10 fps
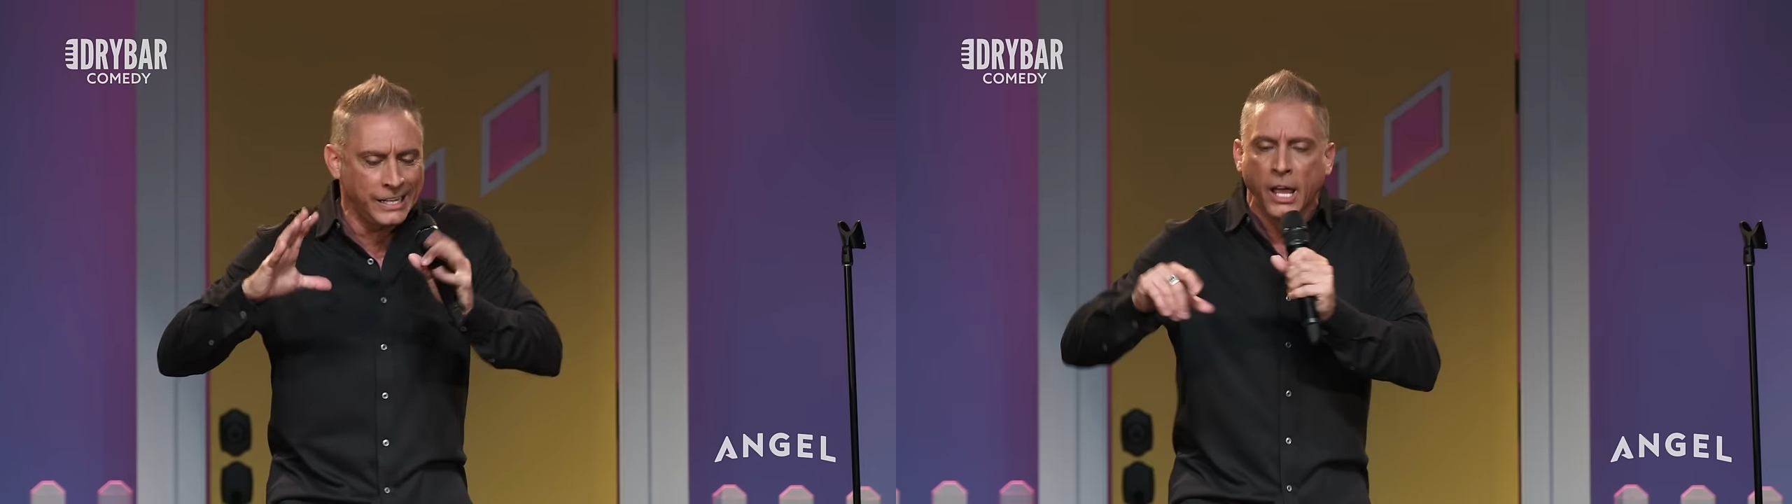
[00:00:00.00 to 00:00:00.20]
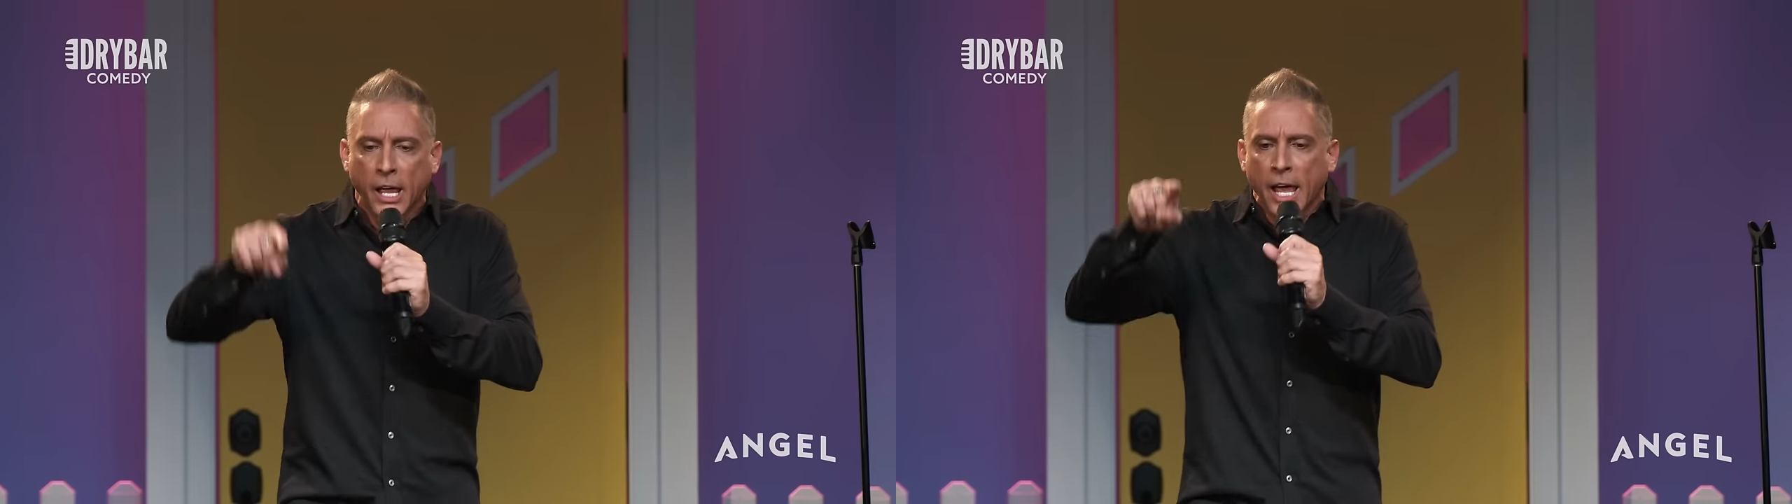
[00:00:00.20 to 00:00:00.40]

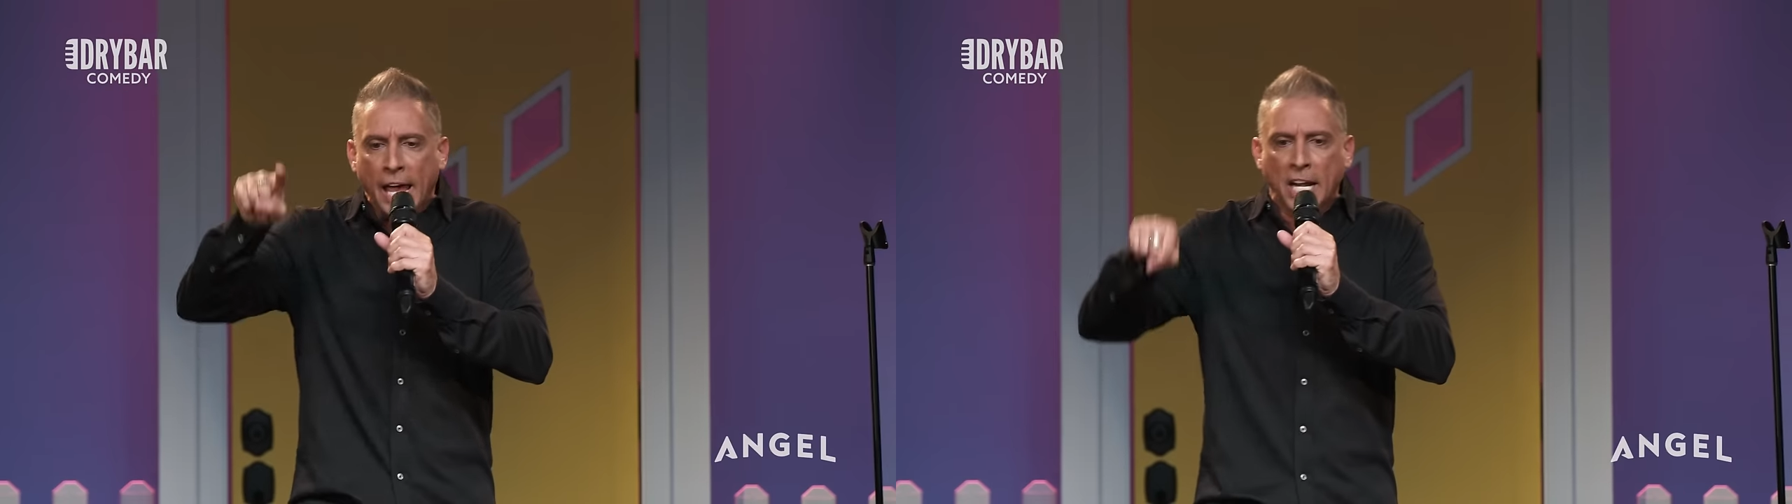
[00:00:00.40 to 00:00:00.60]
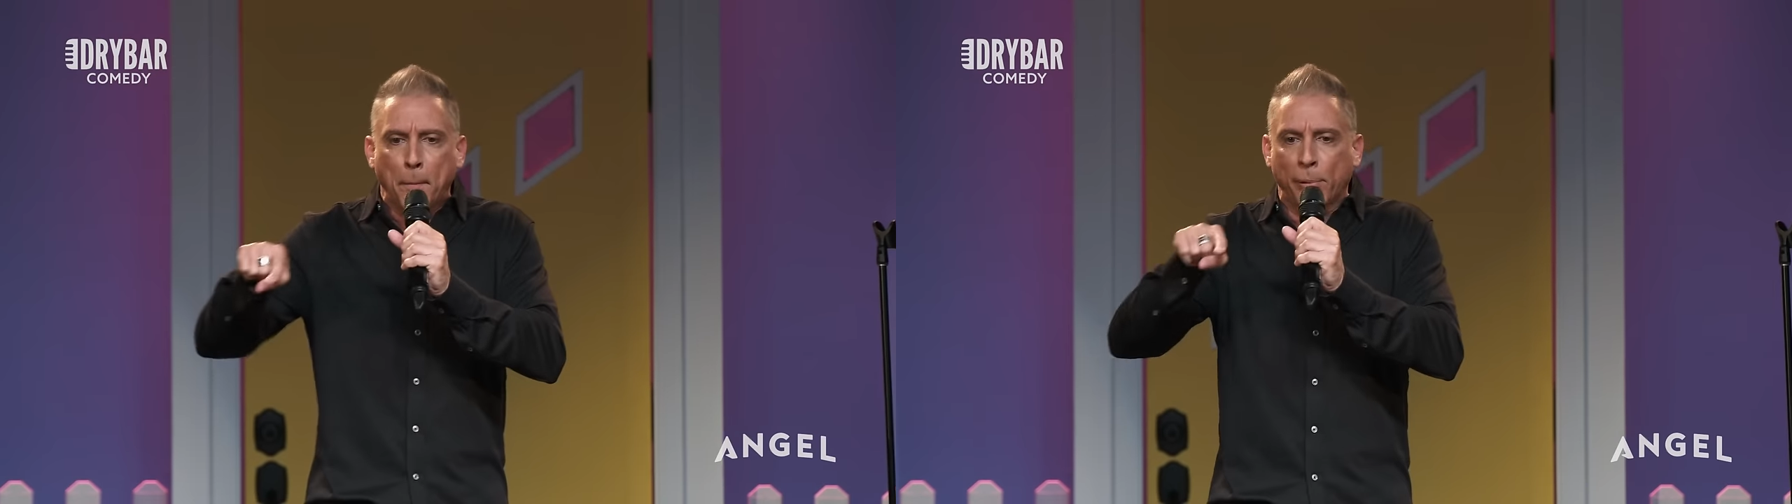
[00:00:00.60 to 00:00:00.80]

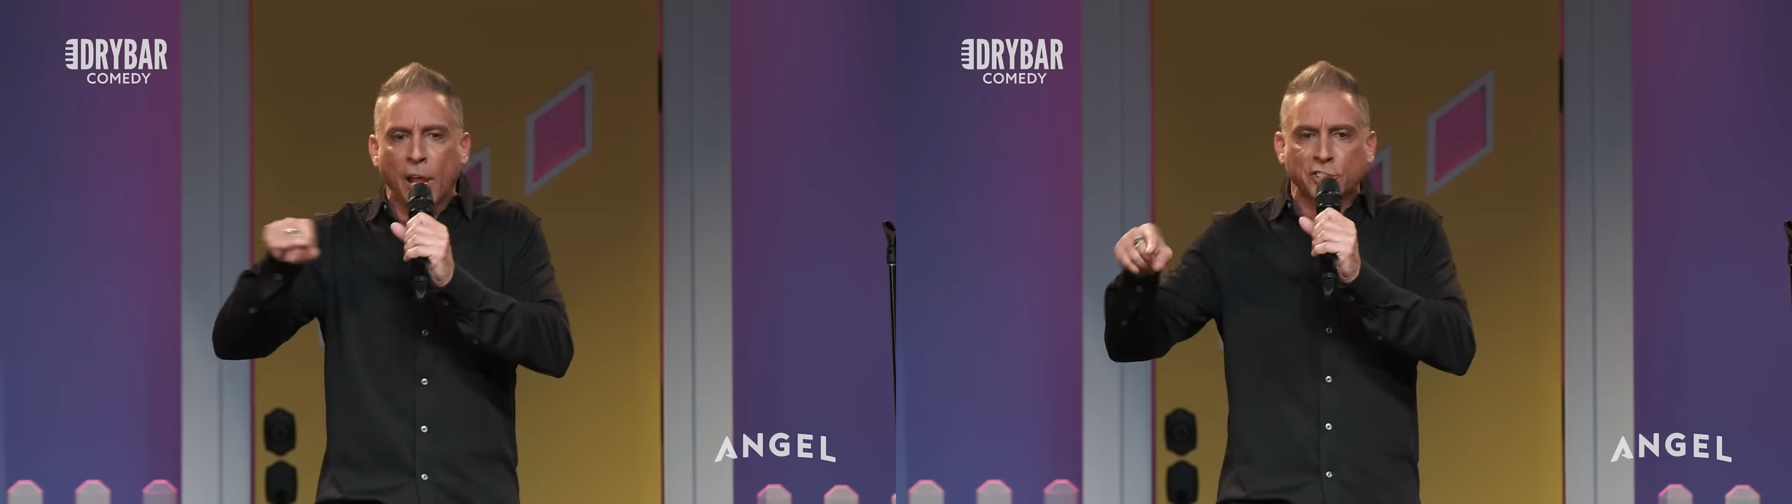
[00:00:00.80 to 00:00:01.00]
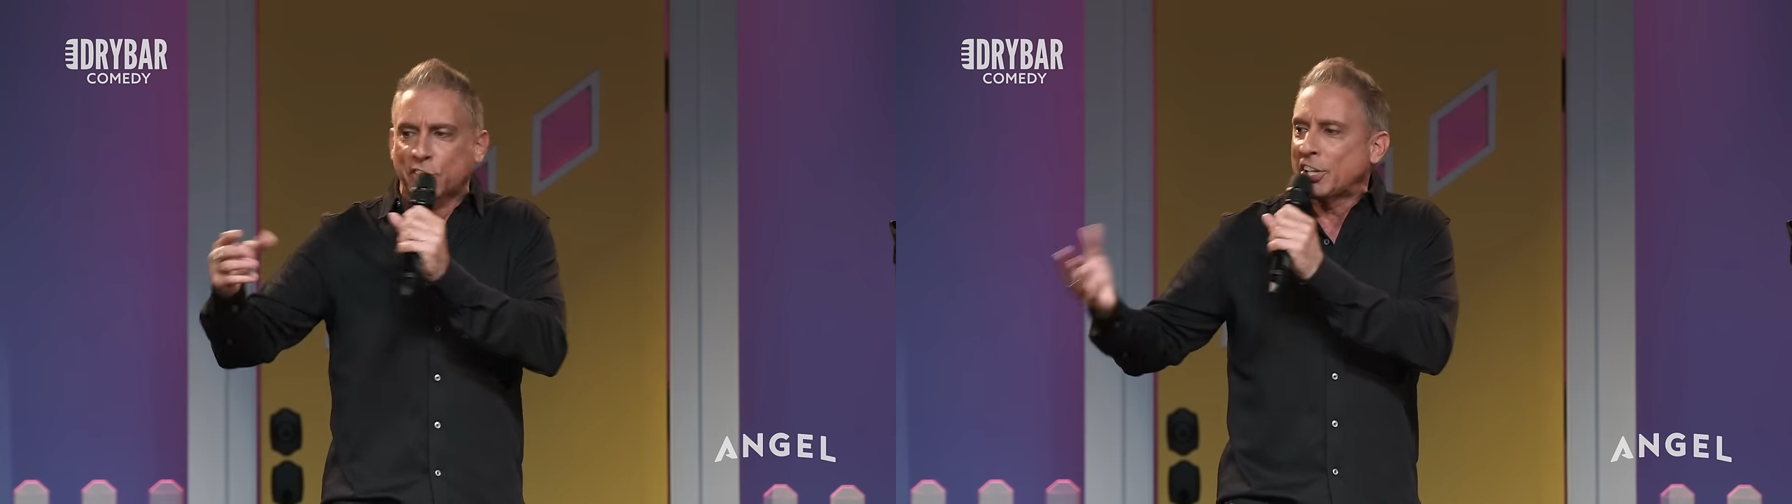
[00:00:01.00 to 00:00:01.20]
and a
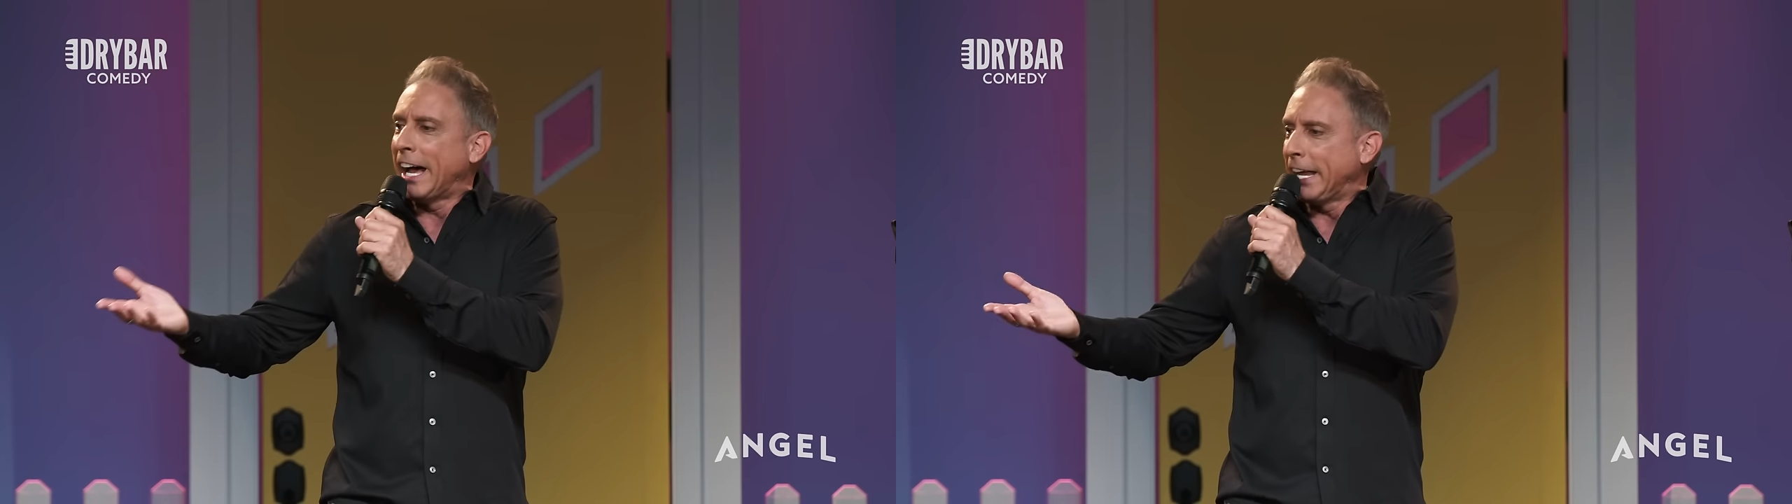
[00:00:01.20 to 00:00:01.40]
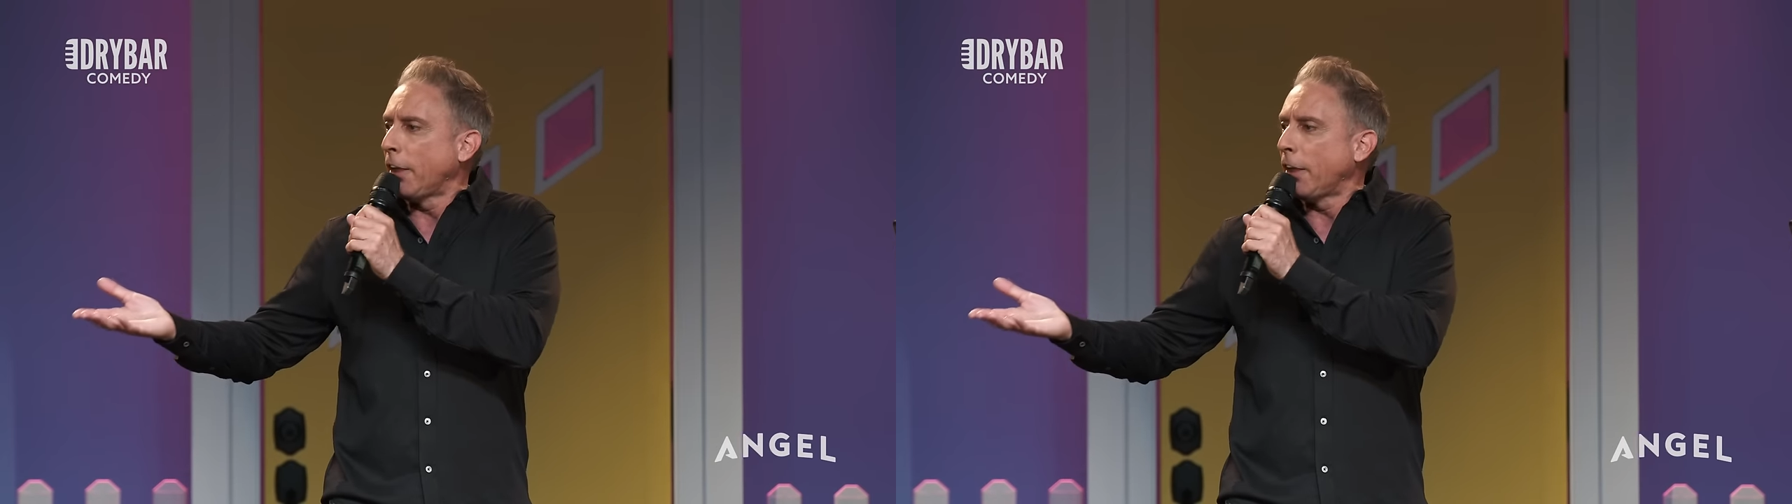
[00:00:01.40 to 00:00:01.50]
plus sign